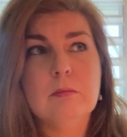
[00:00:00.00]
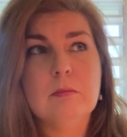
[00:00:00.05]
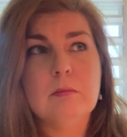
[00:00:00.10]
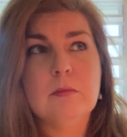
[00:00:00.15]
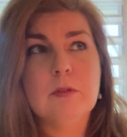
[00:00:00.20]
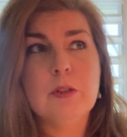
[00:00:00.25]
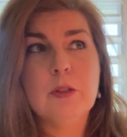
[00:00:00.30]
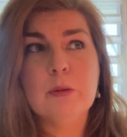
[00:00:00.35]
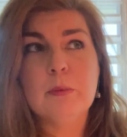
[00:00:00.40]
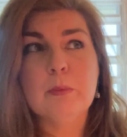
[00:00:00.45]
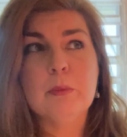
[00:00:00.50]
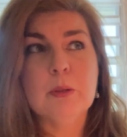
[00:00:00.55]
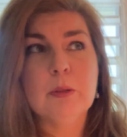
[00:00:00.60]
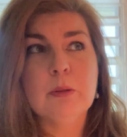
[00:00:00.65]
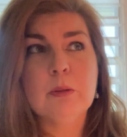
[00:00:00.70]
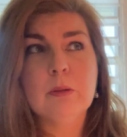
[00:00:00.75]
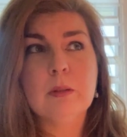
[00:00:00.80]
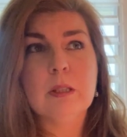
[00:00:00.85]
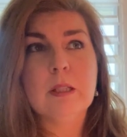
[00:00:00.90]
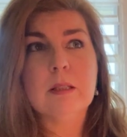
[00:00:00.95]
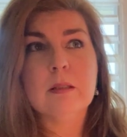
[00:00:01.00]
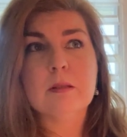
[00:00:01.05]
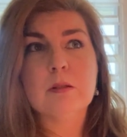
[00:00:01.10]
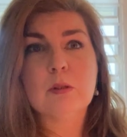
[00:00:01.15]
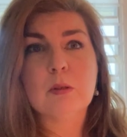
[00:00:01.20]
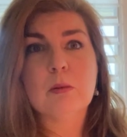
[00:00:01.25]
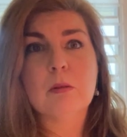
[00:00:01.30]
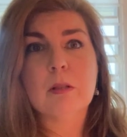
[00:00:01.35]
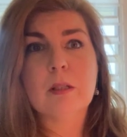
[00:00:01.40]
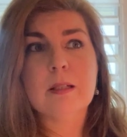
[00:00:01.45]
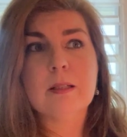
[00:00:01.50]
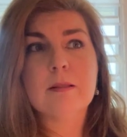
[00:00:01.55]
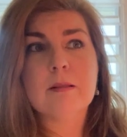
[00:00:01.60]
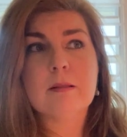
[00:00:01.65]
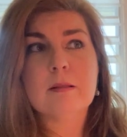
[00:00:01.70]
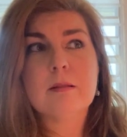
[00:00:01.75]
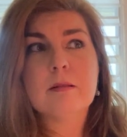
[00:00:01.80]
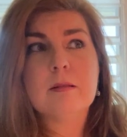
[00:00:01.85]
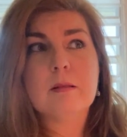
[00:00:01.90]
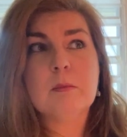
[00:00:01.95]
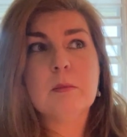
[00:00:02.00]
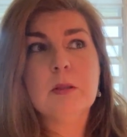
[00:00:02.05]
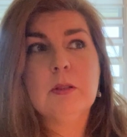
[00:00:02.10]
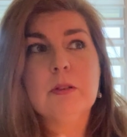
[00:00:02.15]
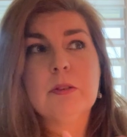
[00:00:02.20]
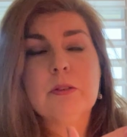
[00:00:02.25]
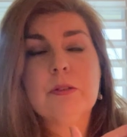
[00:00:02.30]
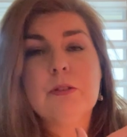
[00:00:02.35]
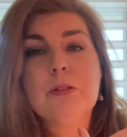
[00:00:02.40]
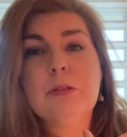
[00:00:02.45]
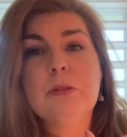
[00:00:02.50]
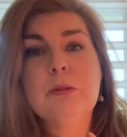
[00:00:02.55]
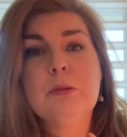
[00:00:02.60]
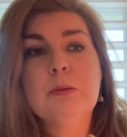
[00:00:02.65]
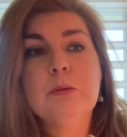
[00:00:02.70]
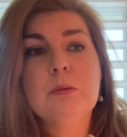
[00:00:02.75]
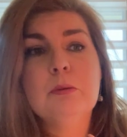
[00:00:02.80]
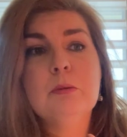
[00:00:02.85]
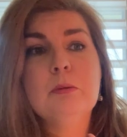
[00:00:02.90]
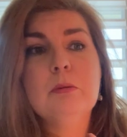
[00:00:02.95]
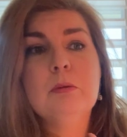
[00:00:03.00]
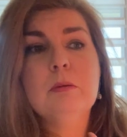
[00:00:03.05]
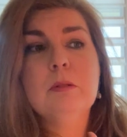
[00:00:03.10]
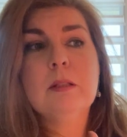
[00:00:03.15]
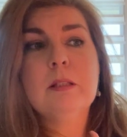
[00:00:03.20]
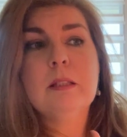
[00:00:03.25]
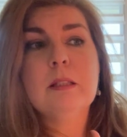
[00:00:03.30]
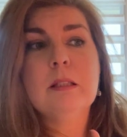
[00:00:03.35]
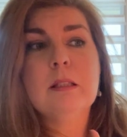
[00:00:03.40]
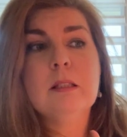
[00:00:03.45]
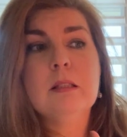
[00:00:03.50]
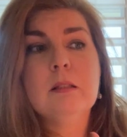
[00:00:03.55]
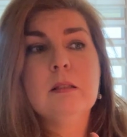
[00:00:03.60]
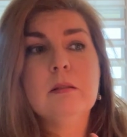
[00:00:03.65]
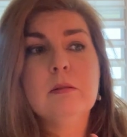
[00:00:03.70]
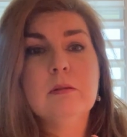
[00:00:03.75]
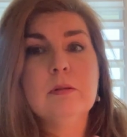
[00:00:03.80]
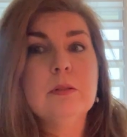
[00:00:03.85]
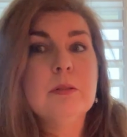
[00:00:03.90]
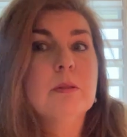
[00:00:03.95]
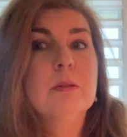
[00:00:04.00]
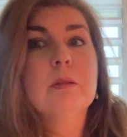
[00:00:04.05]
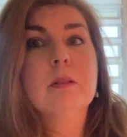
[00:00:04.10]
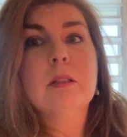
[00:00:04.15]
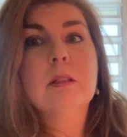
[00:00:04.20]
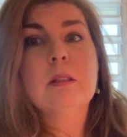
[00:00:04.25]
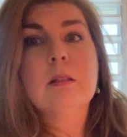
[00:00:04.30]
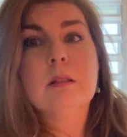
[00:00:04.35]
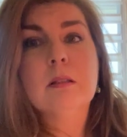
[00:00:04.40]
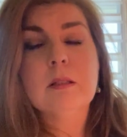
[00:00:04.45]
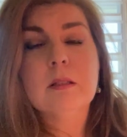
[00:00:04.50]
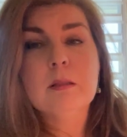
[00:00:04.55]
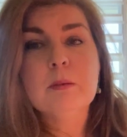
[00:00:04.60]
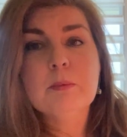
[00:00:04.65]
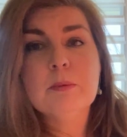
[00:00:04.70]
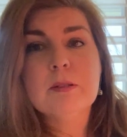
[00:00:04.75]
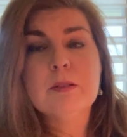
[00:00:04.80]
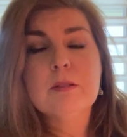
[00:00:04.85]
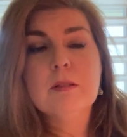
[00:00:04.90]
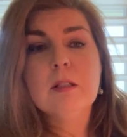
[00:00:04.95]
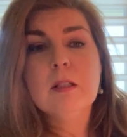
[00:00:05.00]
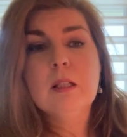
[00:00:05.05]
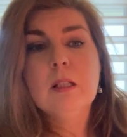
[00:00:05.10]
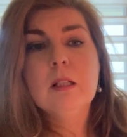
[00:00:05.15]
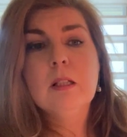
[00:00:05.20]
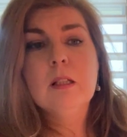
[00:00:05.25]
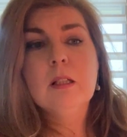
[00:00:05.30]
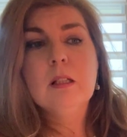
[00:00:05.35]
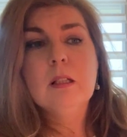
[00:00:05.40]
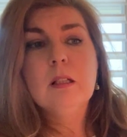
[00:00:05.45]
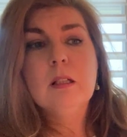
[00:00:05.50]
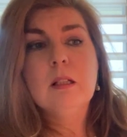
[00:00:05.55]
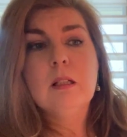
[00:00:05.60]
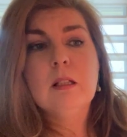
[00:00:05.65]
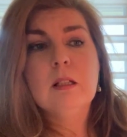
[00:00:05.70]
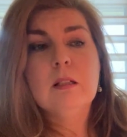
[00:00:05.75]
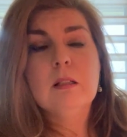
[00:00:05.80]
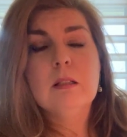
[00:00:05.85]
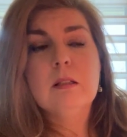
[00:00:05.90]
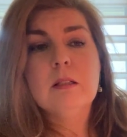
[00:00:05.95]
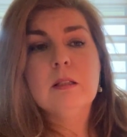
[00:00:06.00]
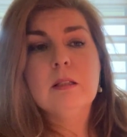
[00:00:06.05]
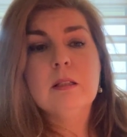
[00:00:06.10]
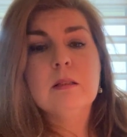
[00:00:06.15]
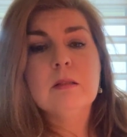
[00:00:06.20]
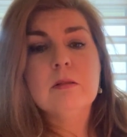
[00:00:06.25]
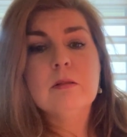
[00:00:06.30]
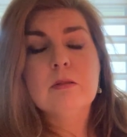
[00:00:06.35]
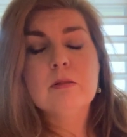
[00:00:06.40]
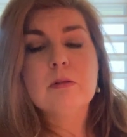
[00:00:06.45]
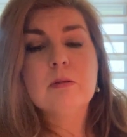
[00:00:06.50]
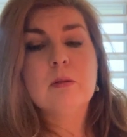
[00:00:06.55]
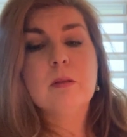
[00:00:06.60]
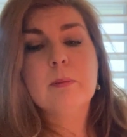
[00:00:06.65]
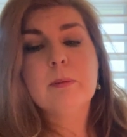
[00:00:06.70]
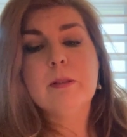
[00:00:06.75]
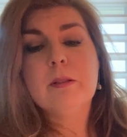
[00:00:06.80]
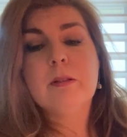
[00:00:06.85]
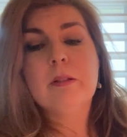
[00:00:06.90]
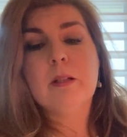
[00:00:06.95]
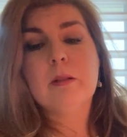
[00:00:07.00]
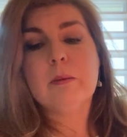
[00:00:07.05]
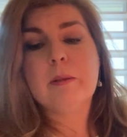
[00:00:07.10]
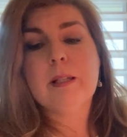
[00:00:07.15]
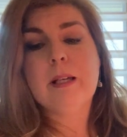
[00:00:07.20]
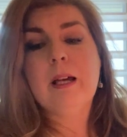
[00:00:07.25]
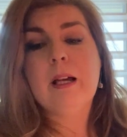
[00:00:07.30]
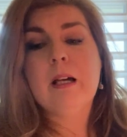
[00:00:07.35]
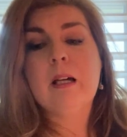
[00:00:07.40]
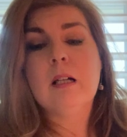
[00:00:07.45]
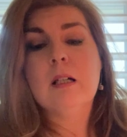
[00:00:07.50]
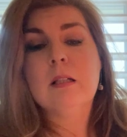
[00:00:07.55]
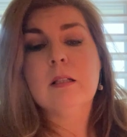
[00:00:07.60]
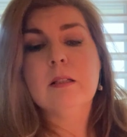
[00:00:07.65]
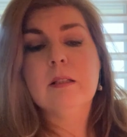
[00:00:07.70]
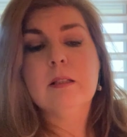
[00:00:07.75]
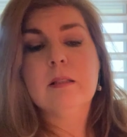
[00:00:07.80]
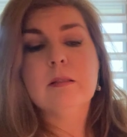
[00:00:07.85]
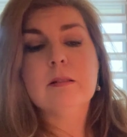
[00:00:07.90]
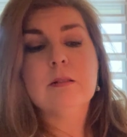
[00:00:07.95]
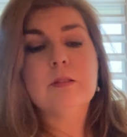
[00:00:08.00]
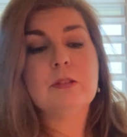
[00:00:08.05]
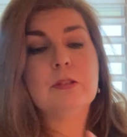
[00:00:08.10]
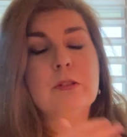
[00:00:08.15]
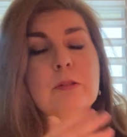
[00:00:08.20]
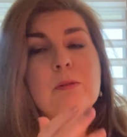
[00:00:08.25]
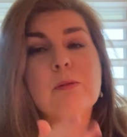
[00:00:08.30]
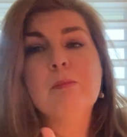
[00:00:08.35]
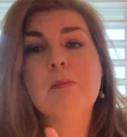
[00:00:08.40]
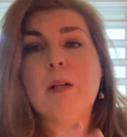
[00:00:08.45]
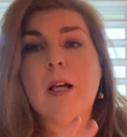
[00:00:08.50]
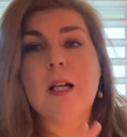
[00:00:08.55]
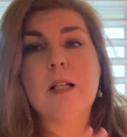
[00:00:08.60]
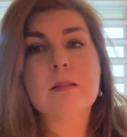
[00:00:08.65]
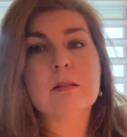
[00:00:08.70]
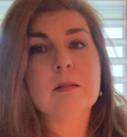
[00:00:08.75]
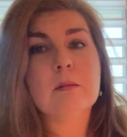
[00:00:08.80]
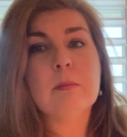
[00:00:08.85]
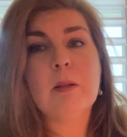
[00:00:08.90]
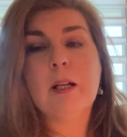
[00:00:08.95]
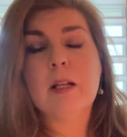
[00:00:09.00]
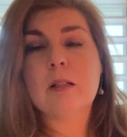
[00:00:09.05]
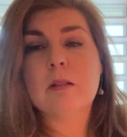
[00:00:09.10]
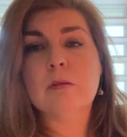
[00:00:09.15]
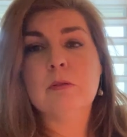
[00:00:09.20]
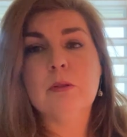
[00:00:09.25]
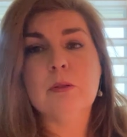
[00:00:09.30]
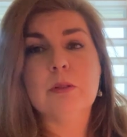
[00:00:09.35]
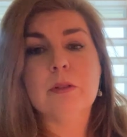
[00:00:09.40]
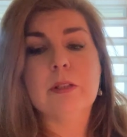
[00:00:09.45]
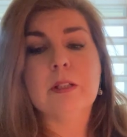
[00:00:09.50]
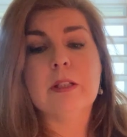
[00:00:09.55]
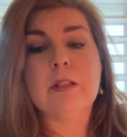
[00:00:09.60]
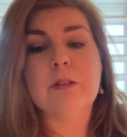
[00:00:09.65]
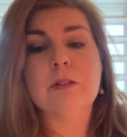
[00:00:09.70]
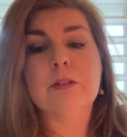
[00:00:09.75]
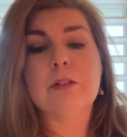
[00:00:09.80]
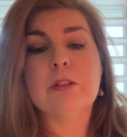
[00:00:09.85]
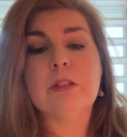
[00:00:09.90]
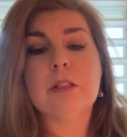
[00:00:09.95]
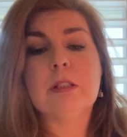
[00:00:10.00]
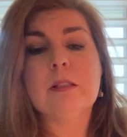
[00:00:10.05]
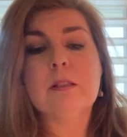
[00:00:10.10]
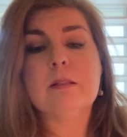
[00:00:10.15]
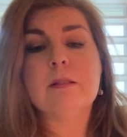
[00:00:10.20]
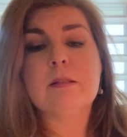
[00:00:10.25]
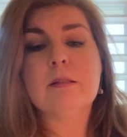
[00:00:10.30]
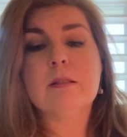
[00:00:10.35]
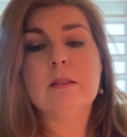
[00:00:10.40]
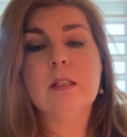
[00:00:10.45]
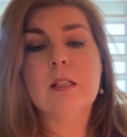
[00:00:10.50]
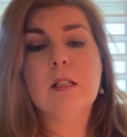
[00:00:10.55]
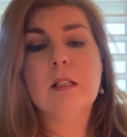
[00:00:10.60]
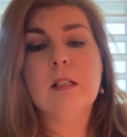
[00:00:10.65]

new moon in Taurus, similar to the lunar eclipse uh, in Scorpio that we had, it's two back-to-back lunar energies,